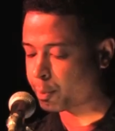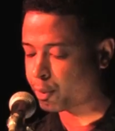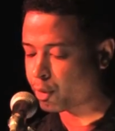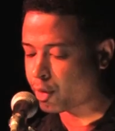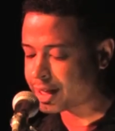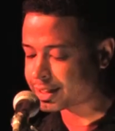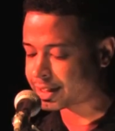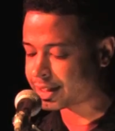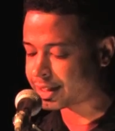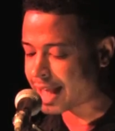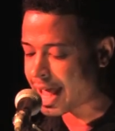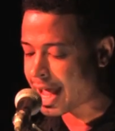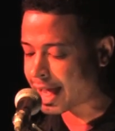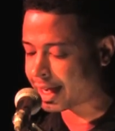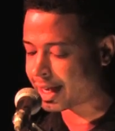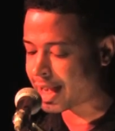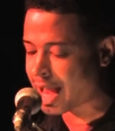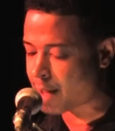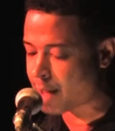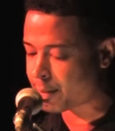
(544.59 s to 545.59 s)
present
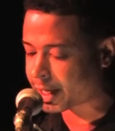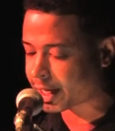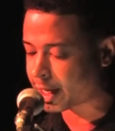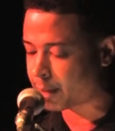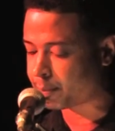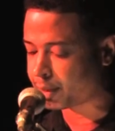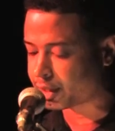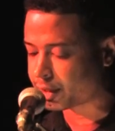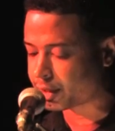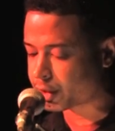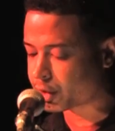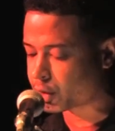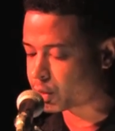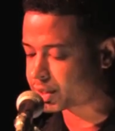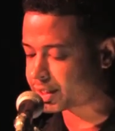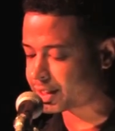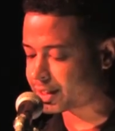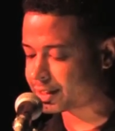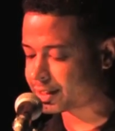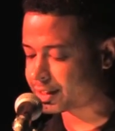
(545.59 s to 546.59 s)
economic and political
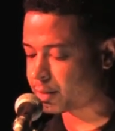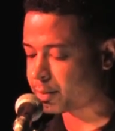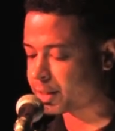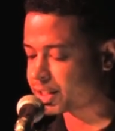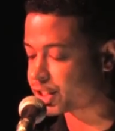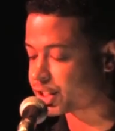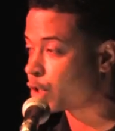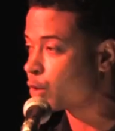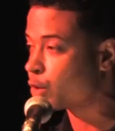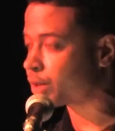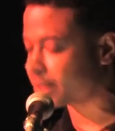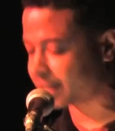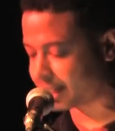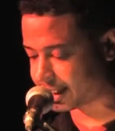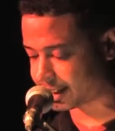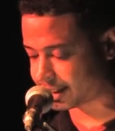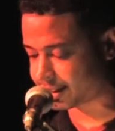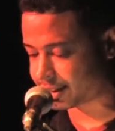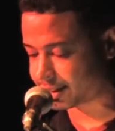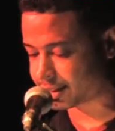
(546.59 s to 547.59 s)
system is
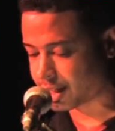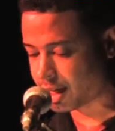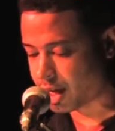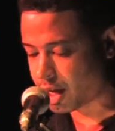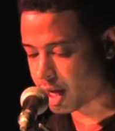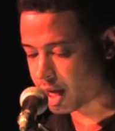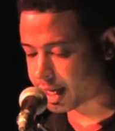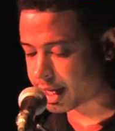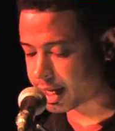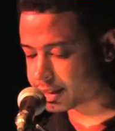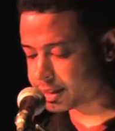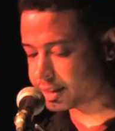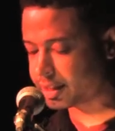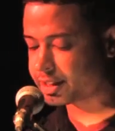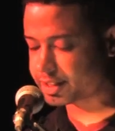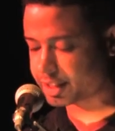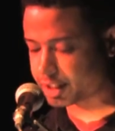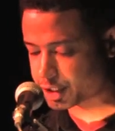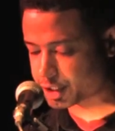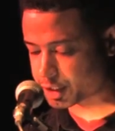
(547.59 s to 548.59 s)
useless against
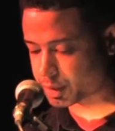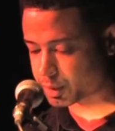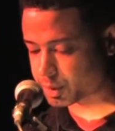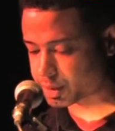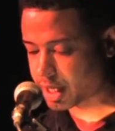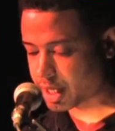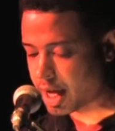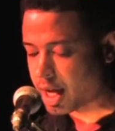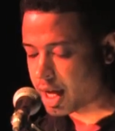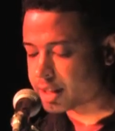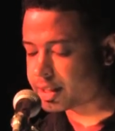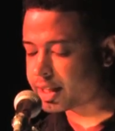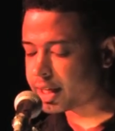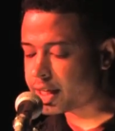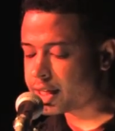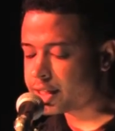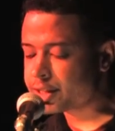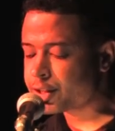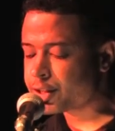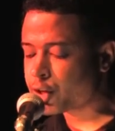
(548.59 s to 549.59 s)
these issues, the
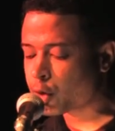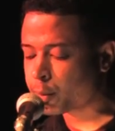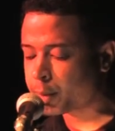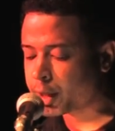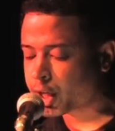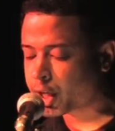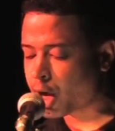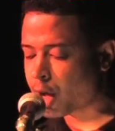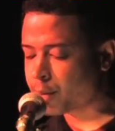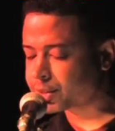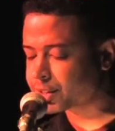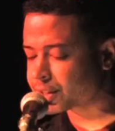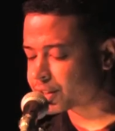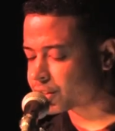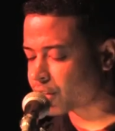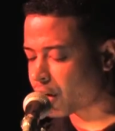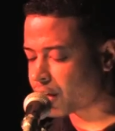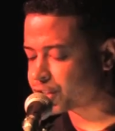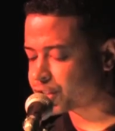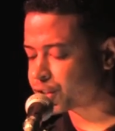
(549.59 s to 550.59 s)
easier it becomes to
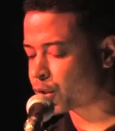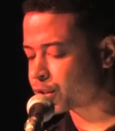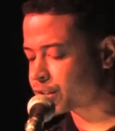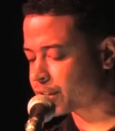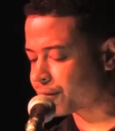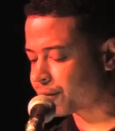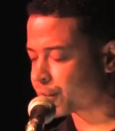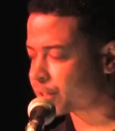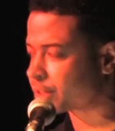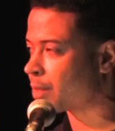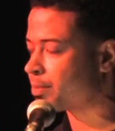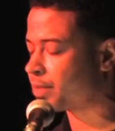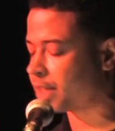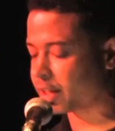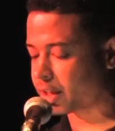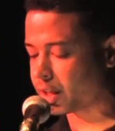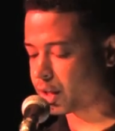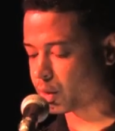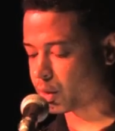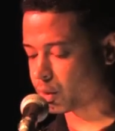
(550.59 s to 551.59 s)
start searching for
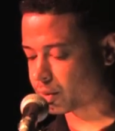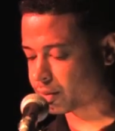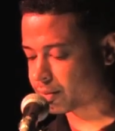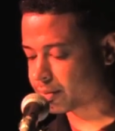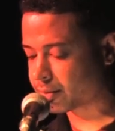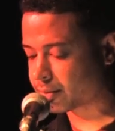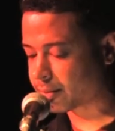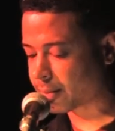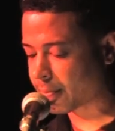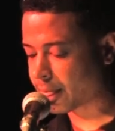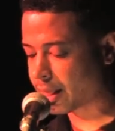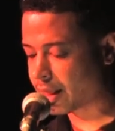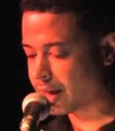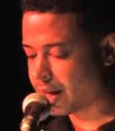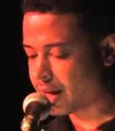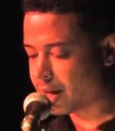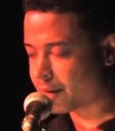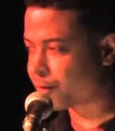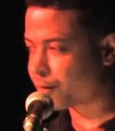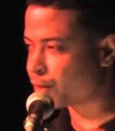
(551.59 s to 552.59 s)
something new,
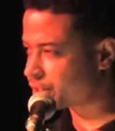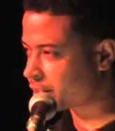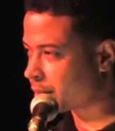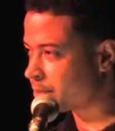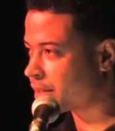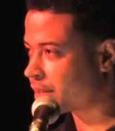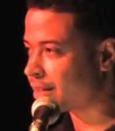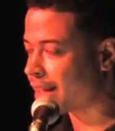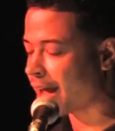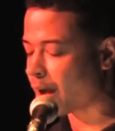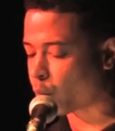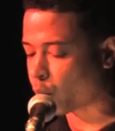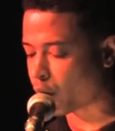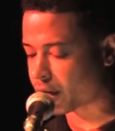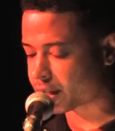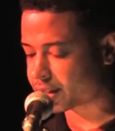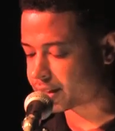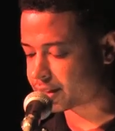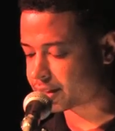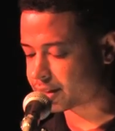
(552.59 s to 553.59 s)
for something that
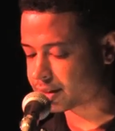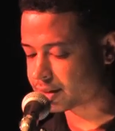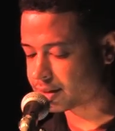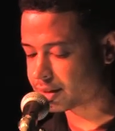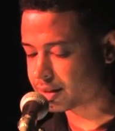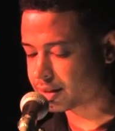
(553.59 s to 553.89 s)
works.